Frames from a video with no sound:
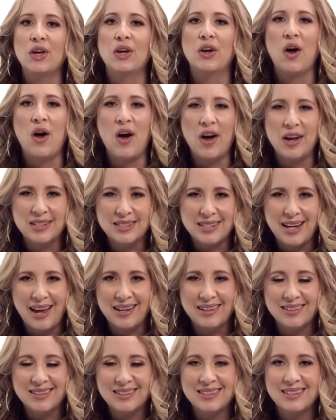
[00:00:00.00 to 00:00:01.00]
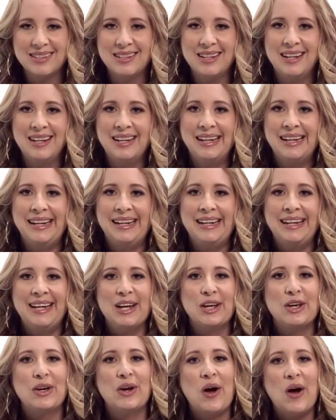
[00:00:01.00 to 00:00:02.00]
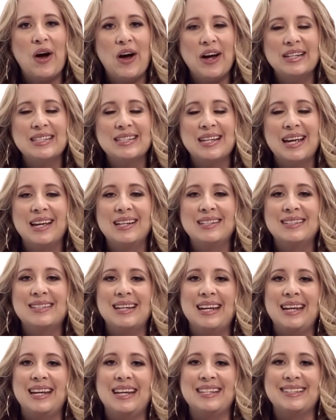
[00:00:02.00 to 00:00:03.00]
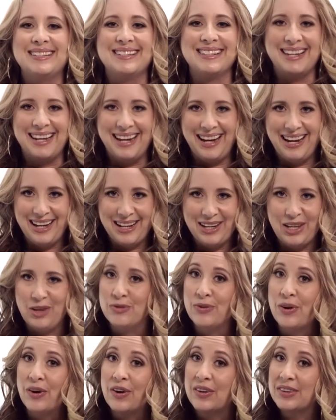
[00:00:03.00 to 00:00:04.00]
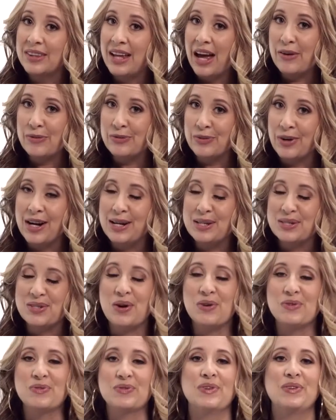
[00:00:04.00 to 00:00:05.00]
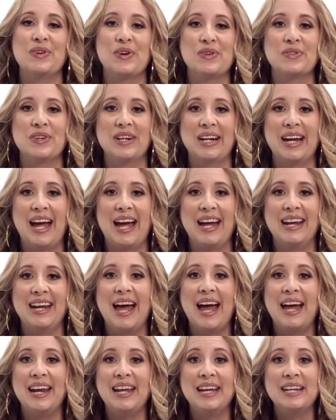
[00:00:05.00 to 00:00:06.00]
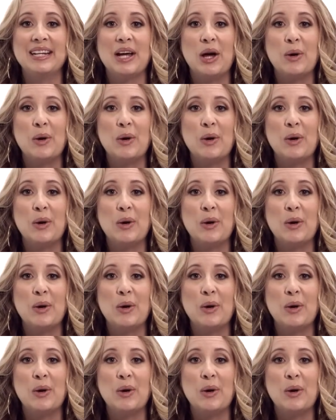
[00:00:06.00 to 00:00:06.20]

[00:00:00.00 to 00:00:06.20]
Content. Content is king. You've heard that phrase over and over again, and it